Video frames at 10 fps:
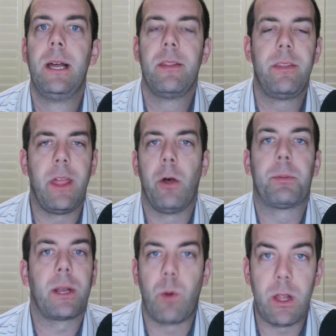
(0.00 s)
They'll
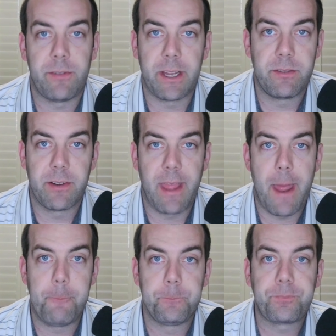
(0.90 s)
pre-qualify you for
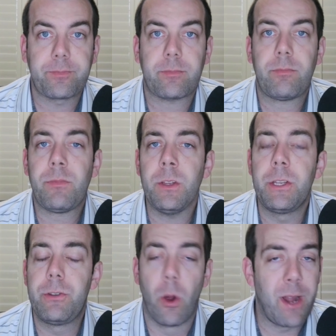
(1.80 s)
that.
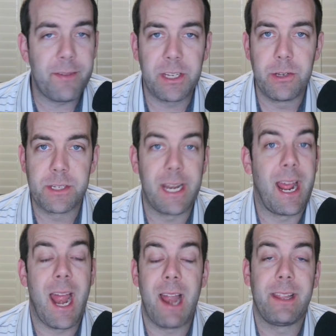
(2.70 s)
You don't have to use it, and
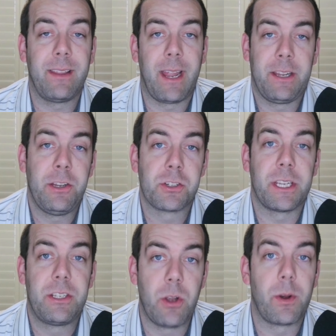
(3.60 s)
I usually
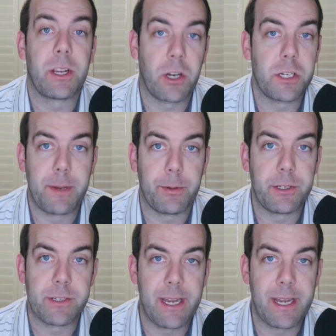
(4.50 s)
don't encourage people to use it.